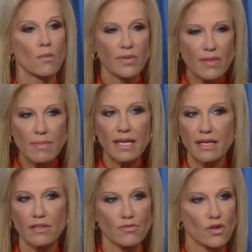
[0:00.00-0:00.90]
with the
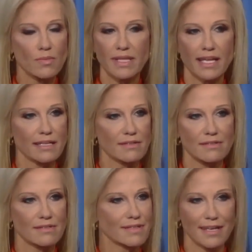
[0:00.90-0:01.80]
media in the room, but they
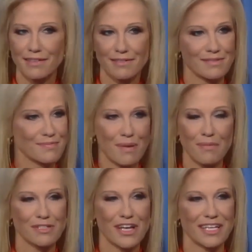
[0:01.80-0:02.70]
didn't they didn't
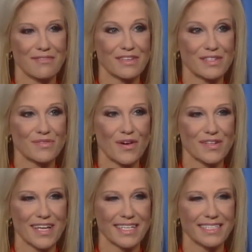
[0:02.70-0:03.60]
publish any of this as far
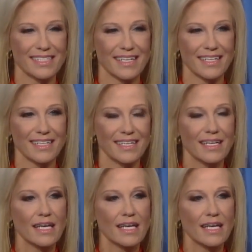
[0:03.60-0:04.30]
as I can see.